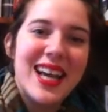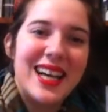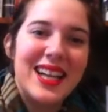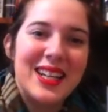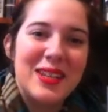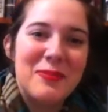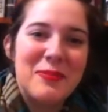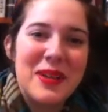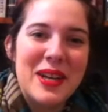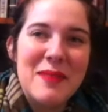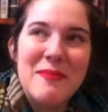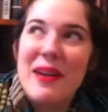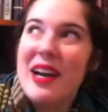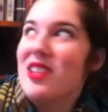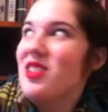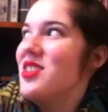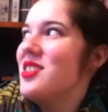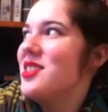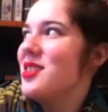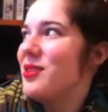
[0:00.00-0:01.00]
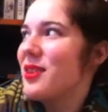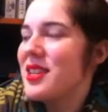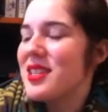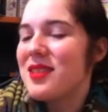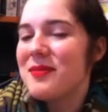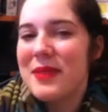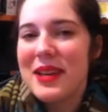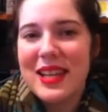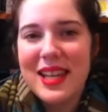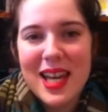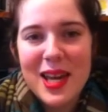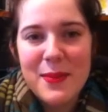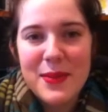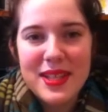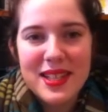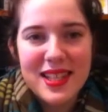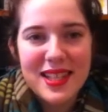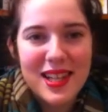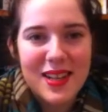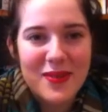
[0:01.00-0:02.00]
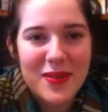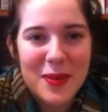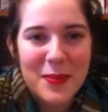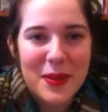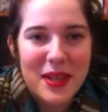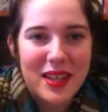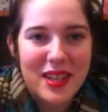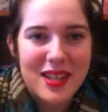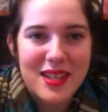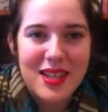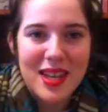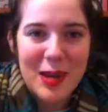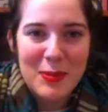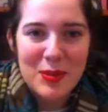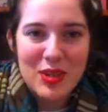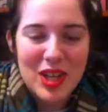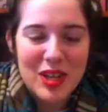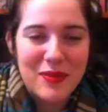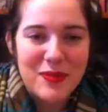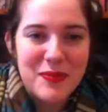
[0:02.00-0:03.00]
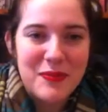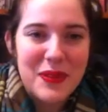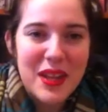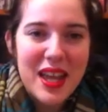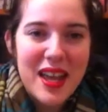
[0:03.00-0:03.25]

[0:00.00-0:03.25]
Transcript: but it matches the rest of my Gaiman stuff up on the top shelf.